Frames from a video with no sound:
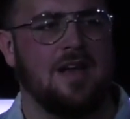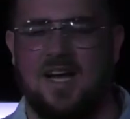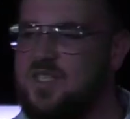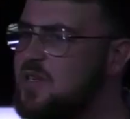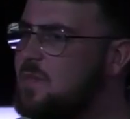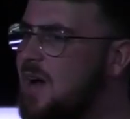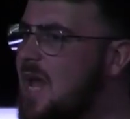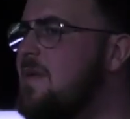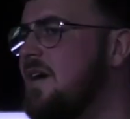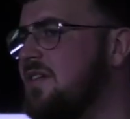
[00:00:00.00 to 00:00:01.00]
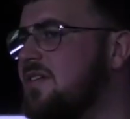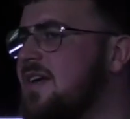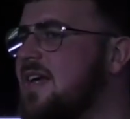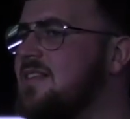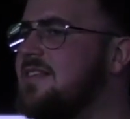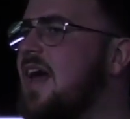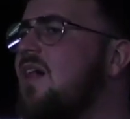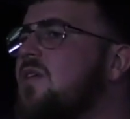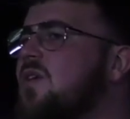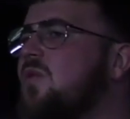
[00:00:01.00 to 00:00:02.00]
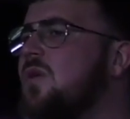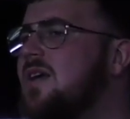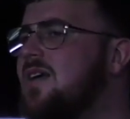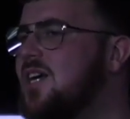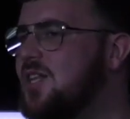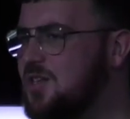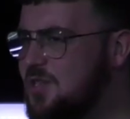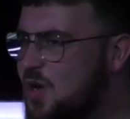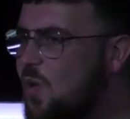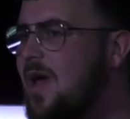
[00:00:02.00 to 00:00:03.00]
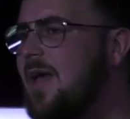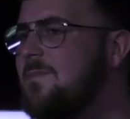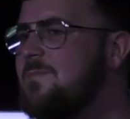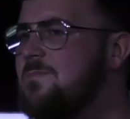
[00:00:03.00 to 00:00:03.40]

That's the reason why I'm here today, is to tell you there's another way.